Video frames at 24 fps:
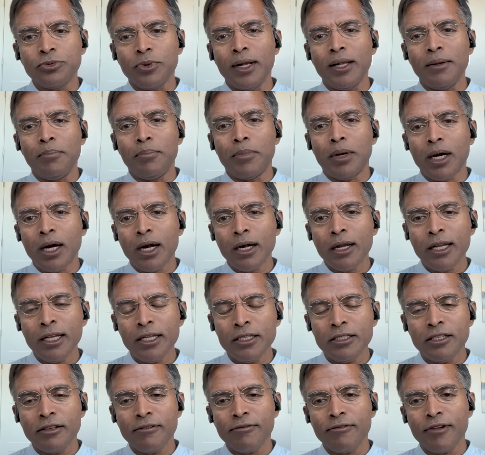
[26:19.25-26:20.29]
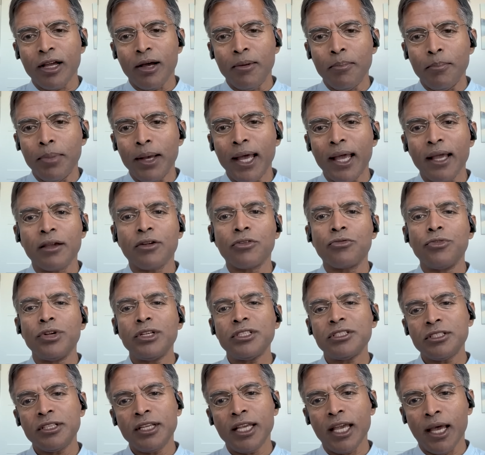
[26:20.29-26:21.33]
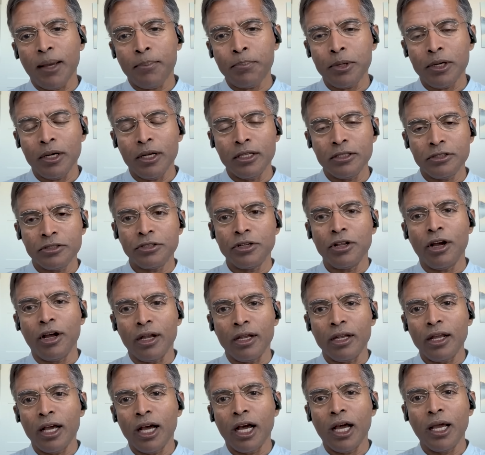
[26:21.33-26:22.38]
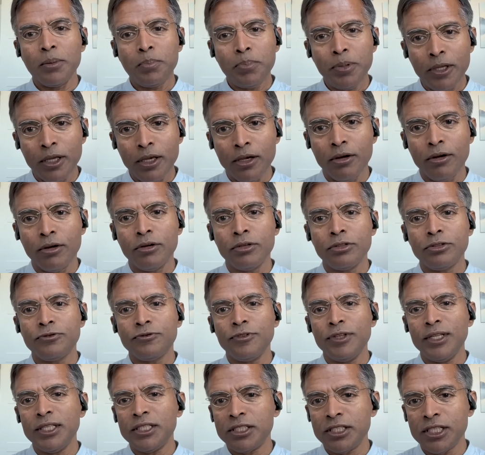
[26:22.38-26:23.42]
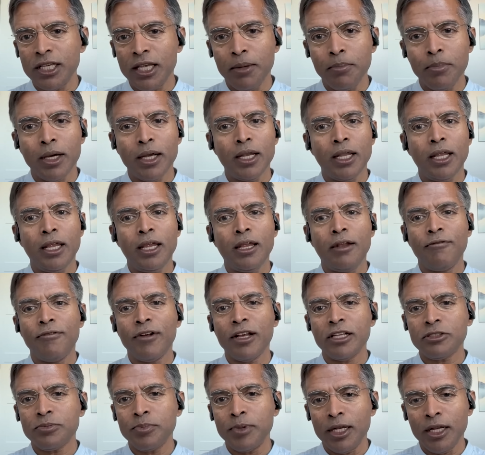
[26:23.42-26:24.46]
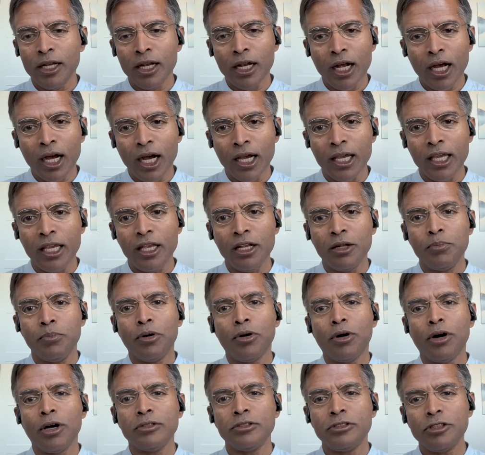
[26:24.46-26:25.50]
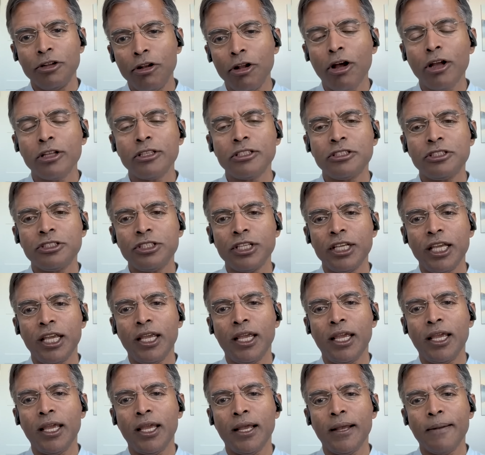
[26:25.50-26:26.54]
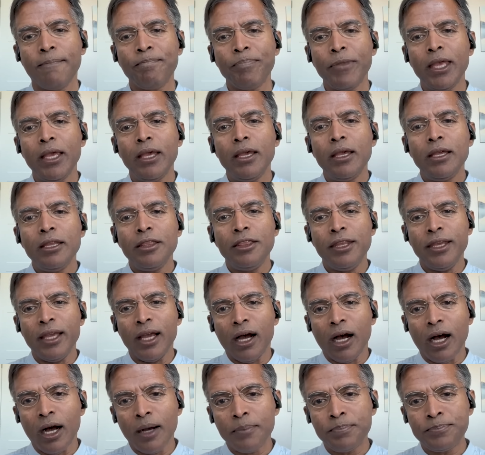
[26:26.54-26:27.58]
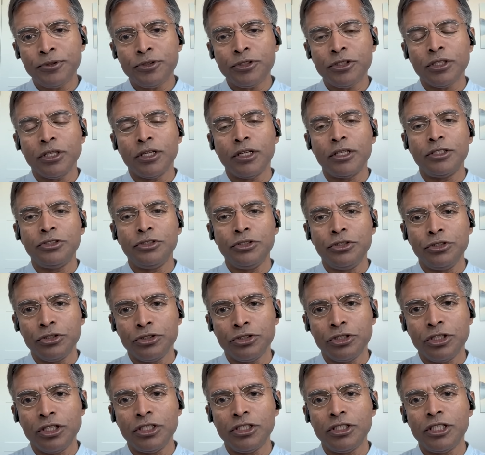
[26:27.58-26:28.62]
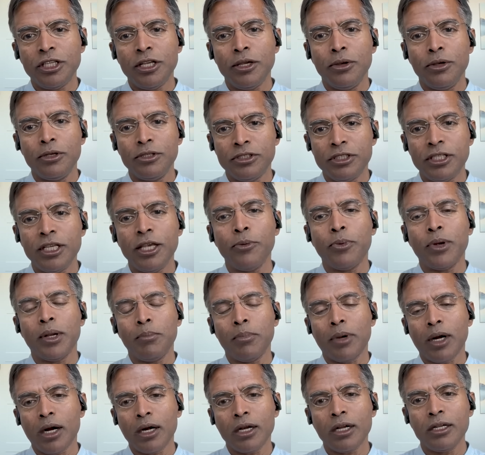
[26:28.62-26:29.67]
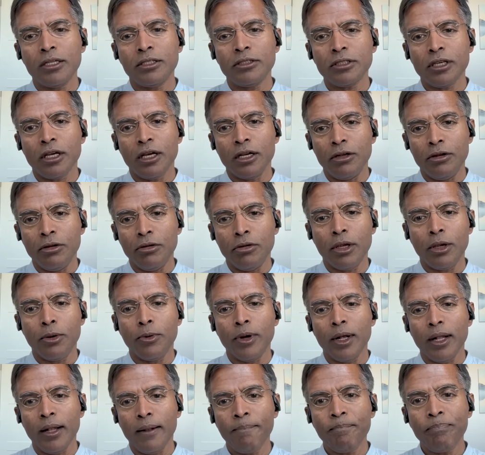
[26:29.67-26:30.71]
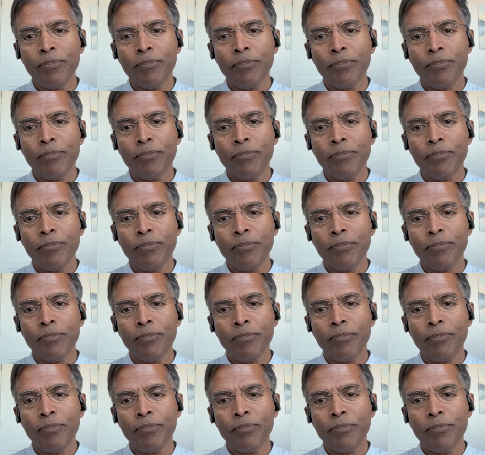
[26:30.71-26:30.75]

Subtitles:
while markets have come back, risk capital is not. IPOs, VC money, investment in high-yield bonds, you're not seeing the upsurge you usually see when markets are doing well.